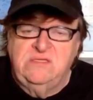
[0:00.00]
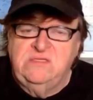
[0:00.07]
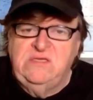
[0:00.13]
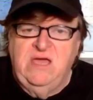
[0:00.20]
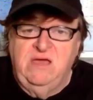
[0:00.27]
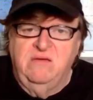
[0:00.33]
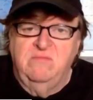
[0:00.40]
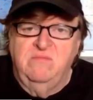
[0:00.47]
to
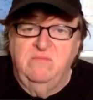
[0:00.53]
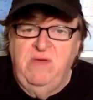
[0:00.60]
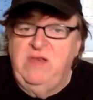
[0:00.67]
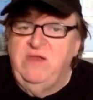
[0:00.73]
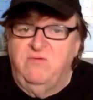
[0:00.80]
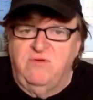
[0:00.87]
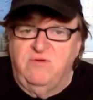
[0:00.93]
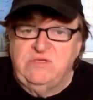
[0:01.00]
take
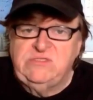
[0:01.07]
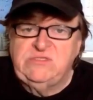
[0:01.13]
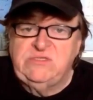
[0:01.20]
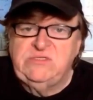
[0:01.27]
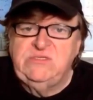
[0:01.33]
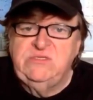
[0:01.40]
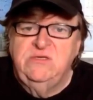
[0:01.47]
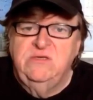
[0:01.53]
many
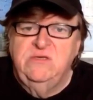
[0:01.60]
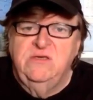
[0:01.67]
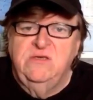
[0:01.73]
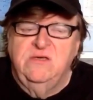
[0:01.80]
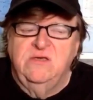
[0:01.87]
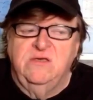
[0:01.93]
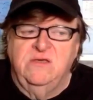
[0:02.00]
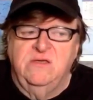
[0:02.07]
risks,
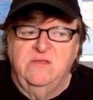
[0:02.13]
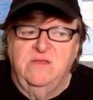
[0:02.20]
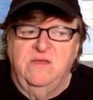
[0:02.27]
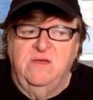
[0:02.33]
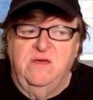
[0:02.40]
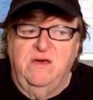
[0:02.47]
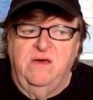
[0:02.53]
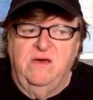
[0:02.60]

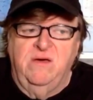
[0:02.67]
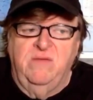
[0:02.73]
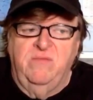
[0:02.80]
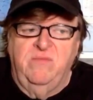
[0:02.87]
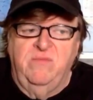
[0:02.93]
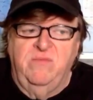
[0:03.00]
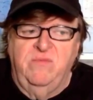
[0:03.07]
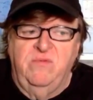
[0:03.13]

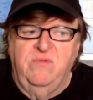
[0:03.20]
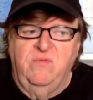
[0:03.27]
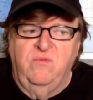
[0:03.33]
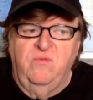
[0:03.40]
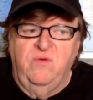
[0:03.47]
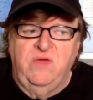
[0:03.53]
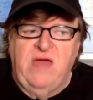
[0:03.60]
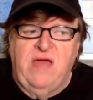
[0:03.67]

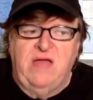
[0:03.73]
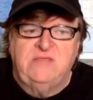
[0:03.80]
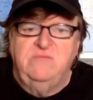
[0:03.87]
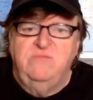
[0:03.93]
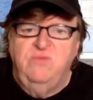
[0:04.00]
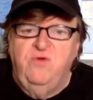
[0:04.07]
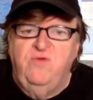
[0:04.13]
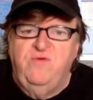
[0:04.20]
we got
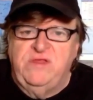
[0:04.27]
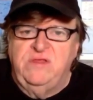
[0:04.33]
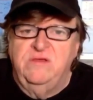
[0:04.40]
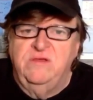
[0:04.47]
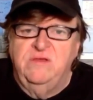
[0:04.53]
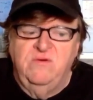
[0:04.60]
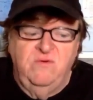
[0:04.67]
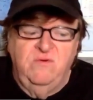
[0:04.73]
to move it.
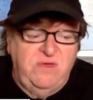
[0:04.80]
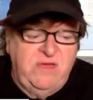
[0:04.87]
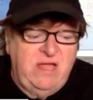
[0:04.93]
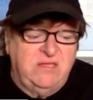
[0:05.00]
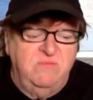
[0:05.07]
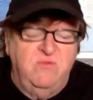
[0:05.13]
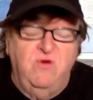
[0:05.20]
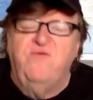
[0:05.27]
We
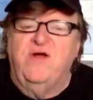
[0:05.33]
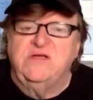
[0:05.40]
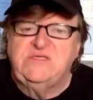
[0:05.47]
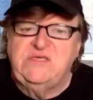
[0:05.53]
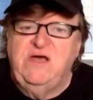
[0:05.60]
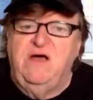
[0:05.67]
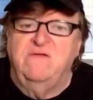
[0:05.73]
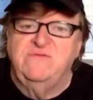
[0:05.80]
got to move
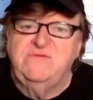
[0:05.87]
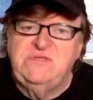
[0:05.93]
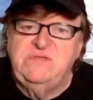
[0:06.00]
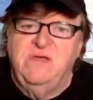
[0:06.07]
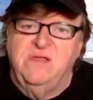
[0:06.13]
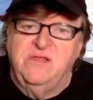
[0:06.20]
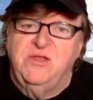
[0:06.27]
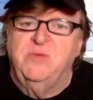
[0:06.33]
ourselves
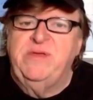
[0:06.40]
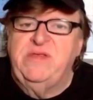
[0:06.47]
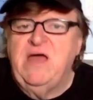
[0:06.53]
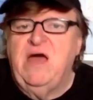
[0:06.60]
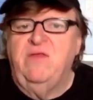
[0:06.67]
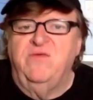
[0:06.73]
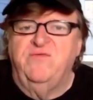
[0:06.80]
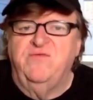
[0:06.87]
a little bit
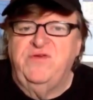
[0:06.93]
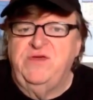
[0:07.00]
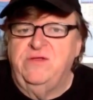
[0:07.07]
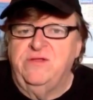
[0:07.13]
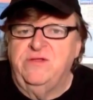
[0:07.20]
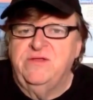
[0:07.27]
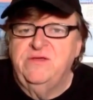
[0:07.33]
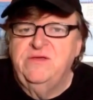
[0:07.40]
down the
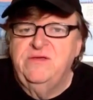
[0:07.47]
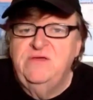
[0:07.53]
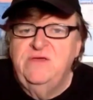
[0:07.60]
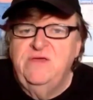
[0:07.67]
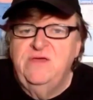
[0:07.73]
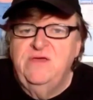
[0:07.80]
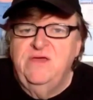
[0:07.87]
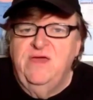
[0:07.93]
field.
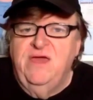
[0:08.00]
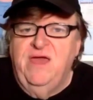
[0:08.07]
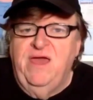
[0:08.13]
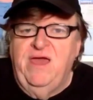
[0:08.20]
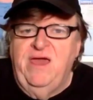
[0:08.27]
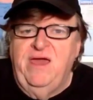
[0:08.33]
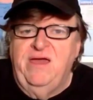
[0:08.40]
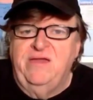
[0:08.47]

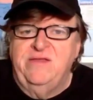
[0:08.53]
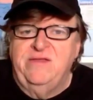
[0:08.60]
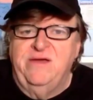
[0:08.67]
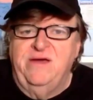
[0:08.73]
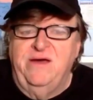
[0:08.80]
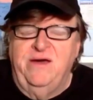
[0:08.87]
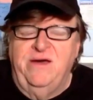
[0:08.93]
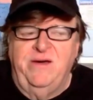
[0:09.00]
And